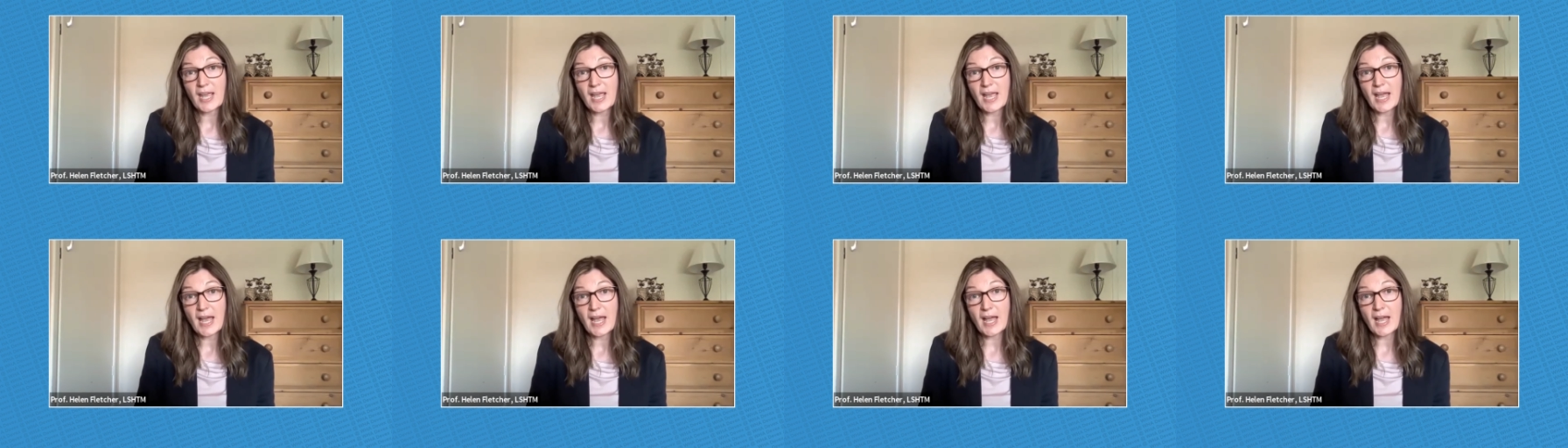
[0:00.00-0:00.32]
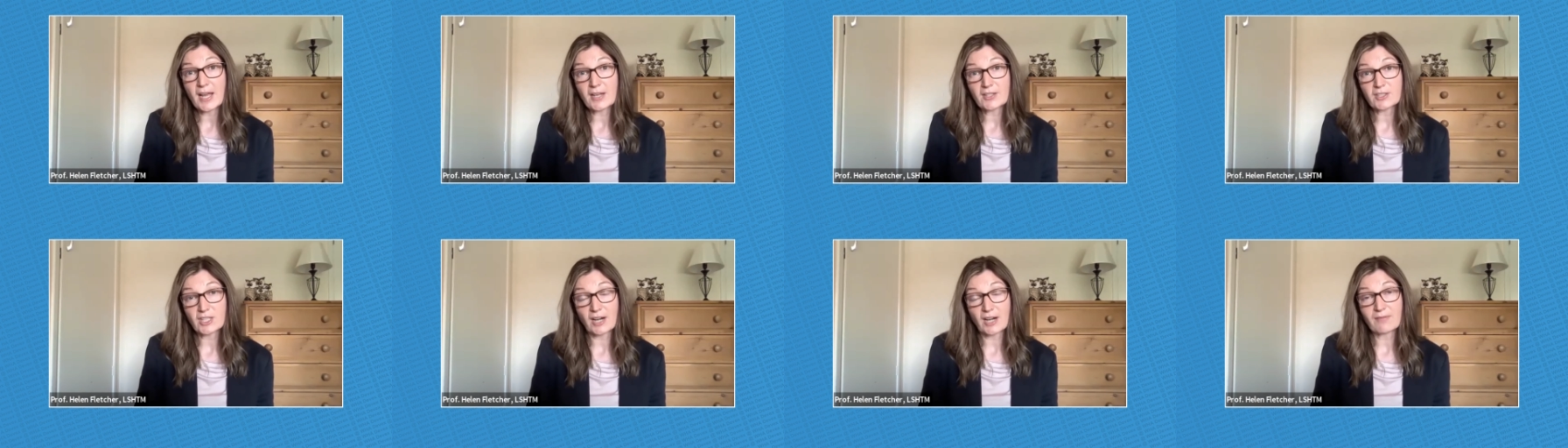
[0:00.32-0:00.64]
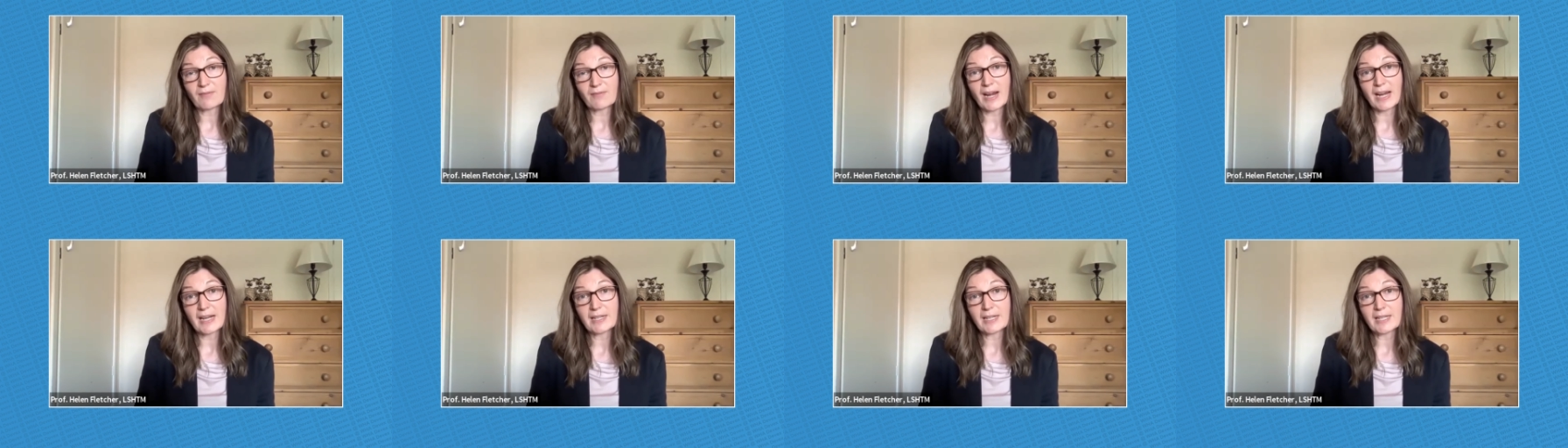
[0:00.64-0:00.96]
uh,
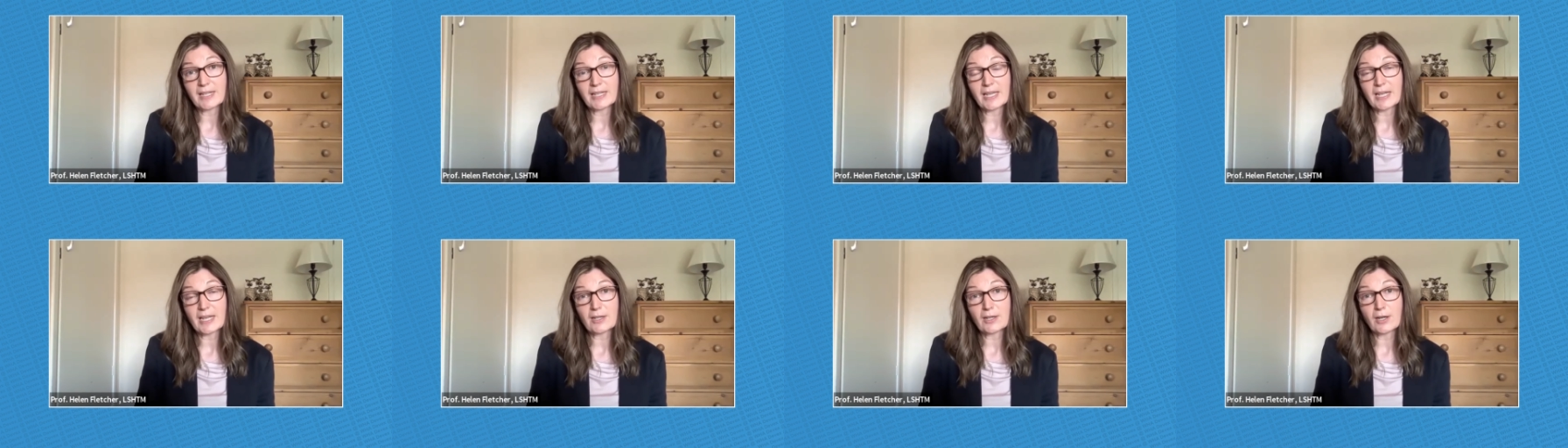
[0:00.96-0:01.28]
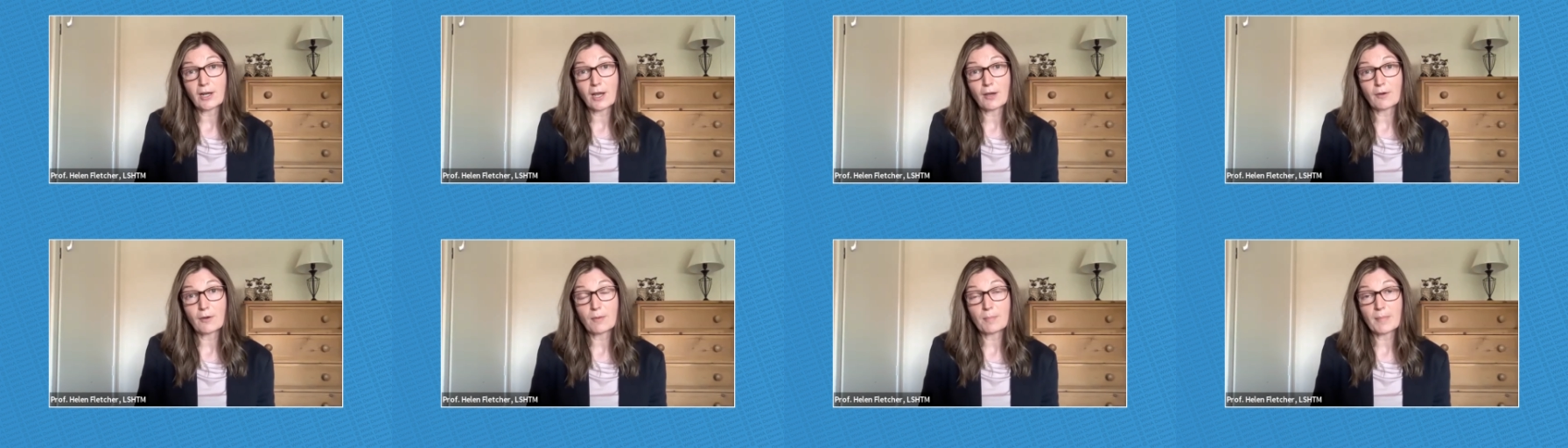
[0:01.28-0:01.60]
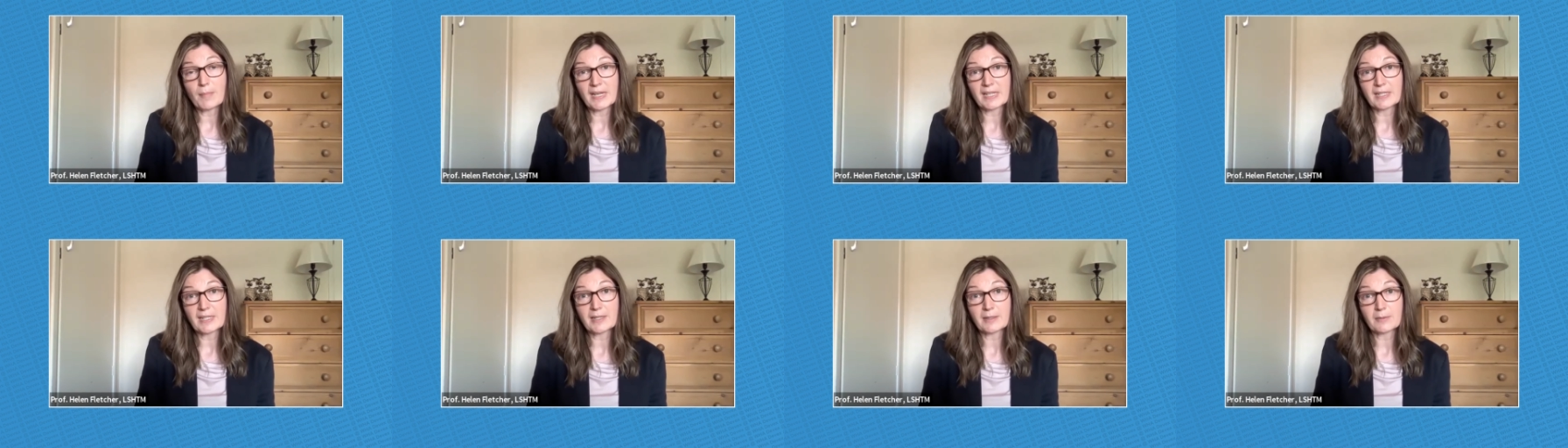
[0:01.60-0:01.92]
directly in low and
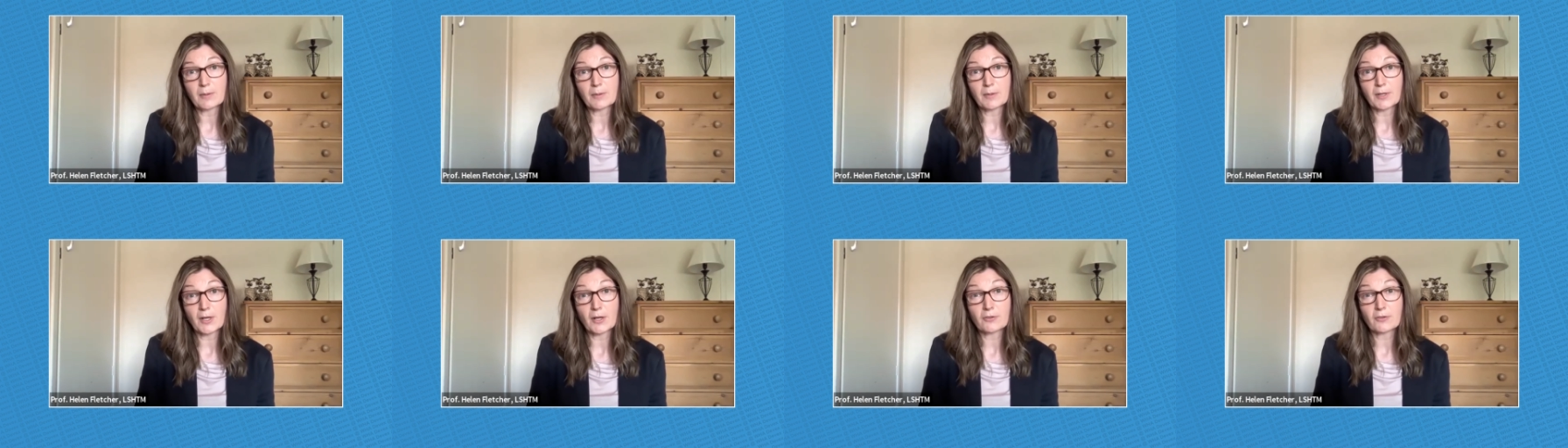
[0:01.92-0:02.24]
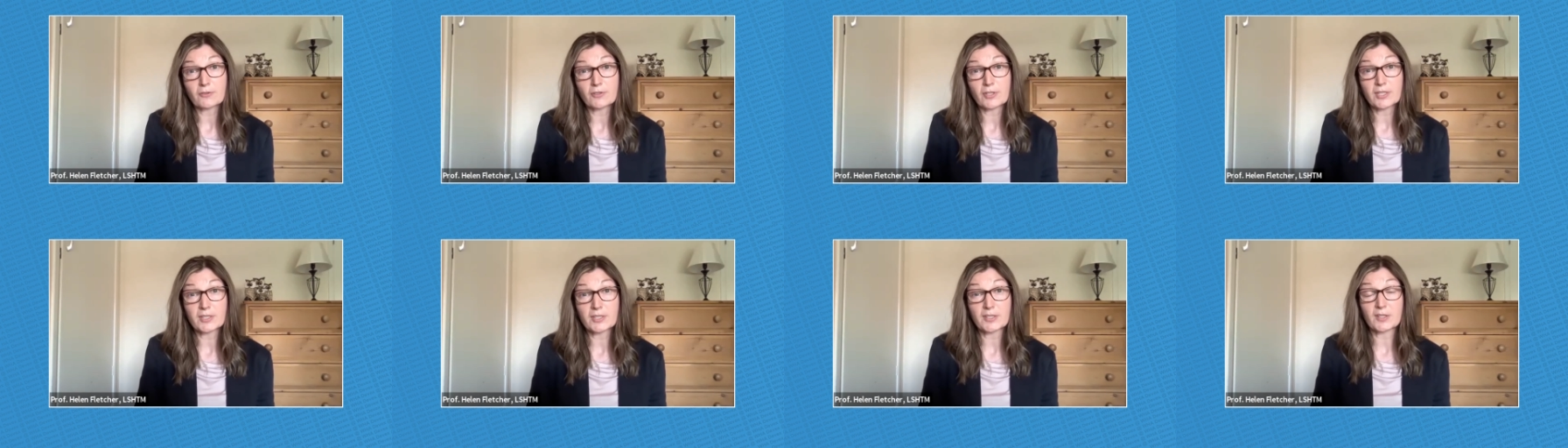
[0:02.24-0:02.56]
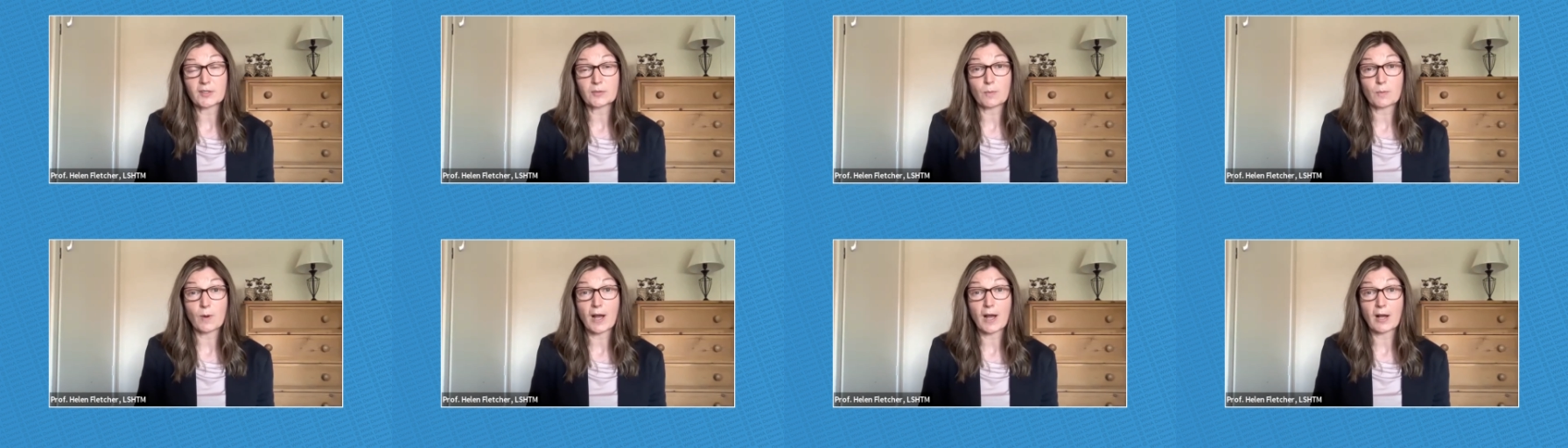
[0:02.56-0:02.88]
middle income countries as
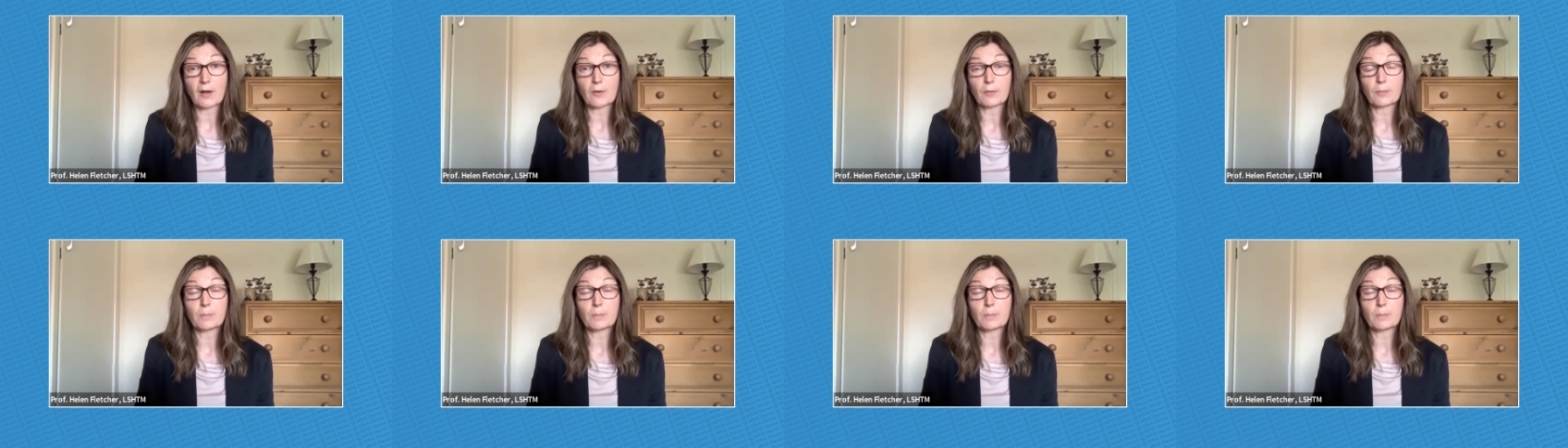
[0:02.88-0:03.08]
well,